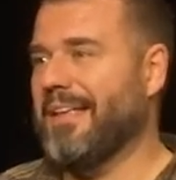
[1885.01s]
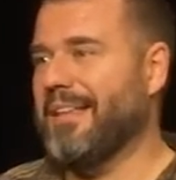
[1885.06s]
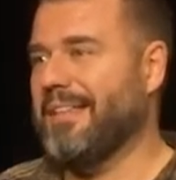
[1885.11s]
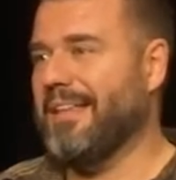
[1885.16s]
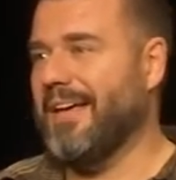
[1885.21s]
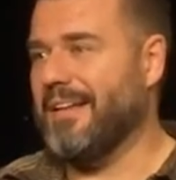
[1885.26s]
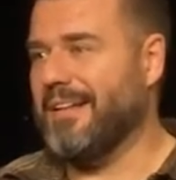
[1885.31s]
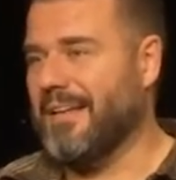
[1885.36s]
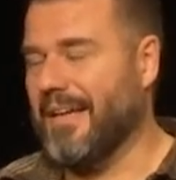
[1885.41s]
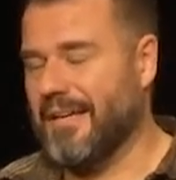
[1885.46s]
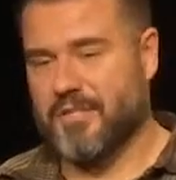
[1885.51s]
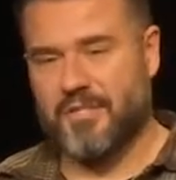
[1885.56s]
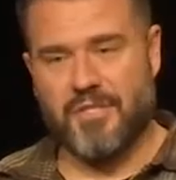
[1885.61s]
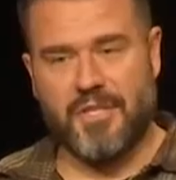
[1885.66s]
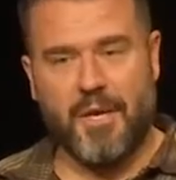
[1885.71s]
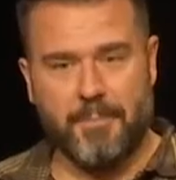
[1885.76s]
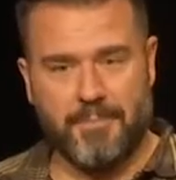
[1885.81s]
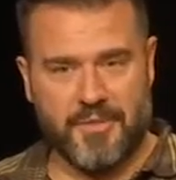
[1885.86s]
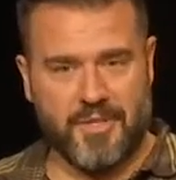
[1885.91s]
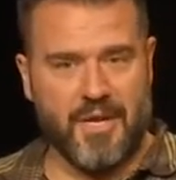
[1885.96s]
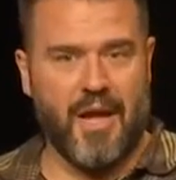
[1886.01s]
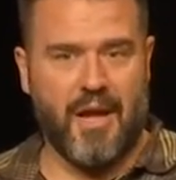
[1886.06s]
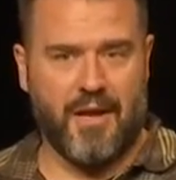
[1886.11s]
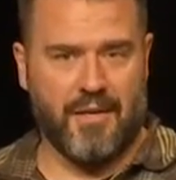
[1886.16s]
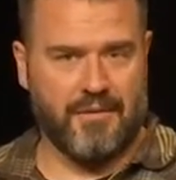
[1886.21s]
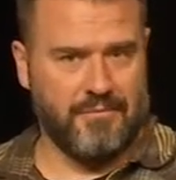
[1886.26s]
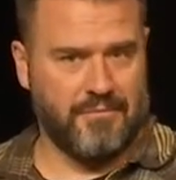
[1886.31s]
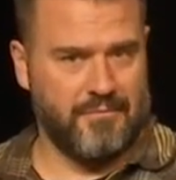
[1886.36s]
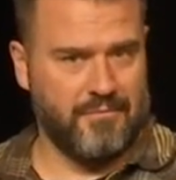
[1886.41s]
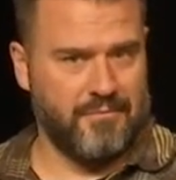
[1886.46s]
that like stumps
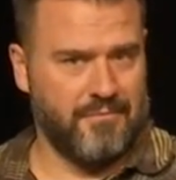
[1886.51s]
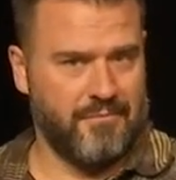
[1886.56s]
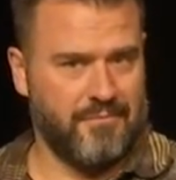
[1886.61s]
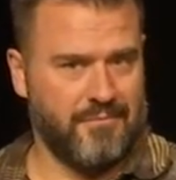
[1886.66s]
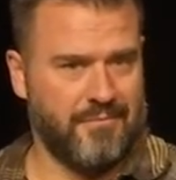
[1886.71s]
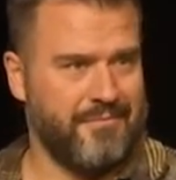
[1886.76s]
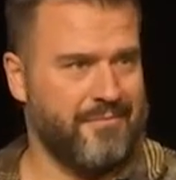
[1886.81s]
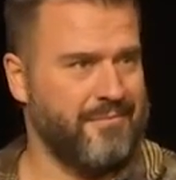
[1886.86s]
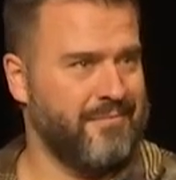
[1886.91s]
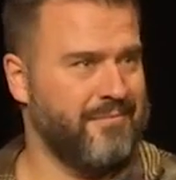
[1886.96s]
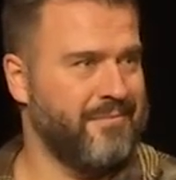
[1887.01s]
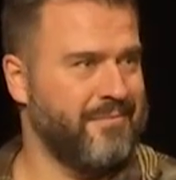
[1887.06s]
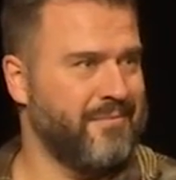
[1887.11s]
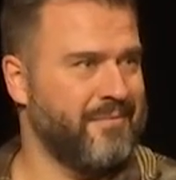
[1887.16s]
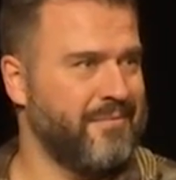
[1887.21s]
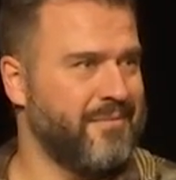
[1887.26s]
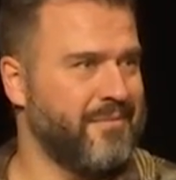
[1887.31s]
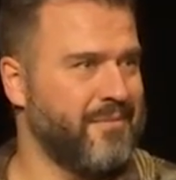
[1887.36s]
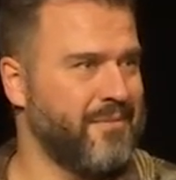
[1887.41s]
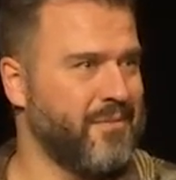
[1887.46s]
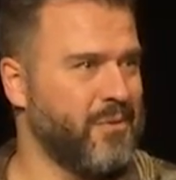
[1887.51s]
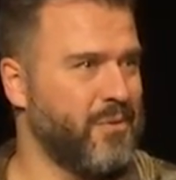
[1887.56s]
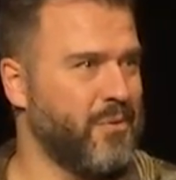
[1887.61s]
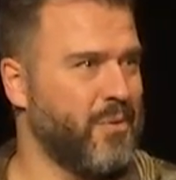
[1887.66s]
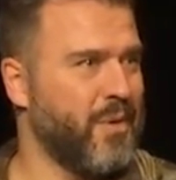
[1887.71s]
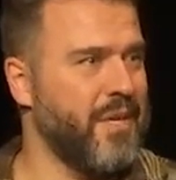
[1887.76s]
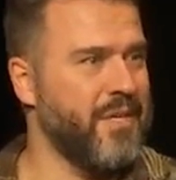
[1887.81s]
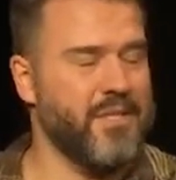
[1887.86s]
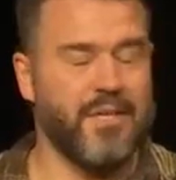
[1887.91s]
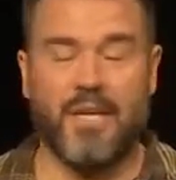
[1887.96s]
God.
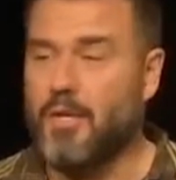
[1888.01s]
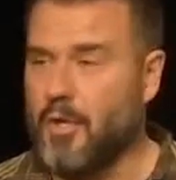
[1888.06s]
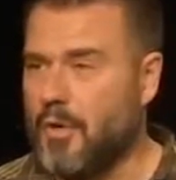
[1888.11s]
Where he's like,